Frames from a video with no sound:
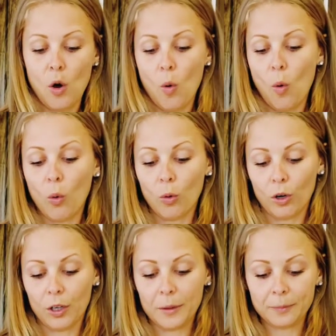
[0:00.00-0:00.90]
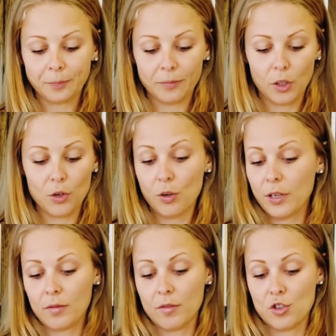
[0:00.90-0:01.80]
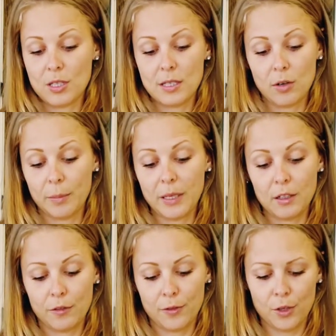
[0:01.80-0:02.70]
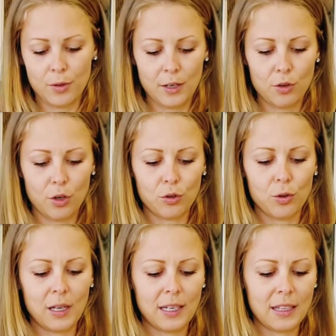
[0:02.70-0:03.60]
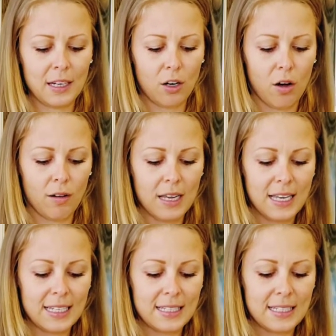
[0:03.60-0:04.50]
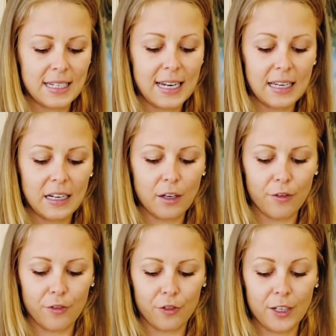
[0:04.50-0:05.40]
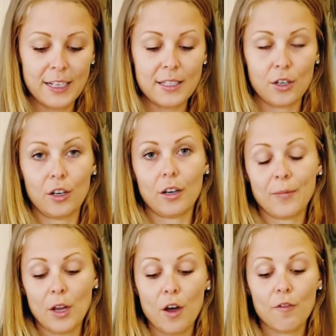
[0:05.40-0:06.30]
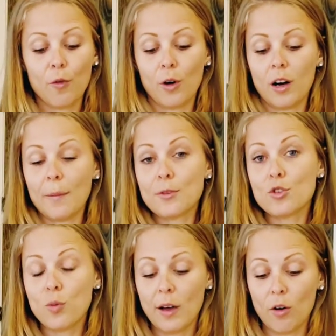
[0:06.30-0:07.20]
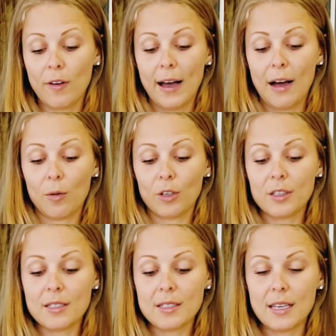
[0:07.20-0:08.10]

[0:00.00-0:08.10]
or you can just omit the fruit and don't do anything at all. Stick it in the freezer for up to 12 hours.